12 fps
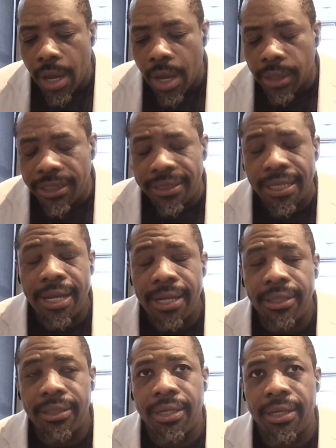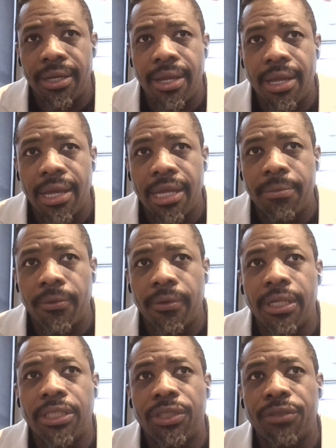a sight and
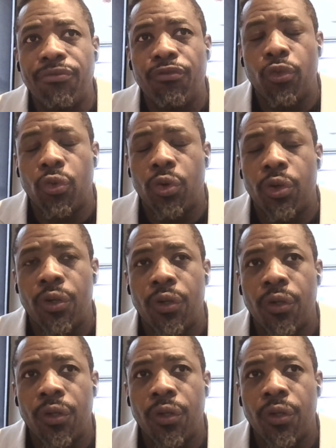admiration for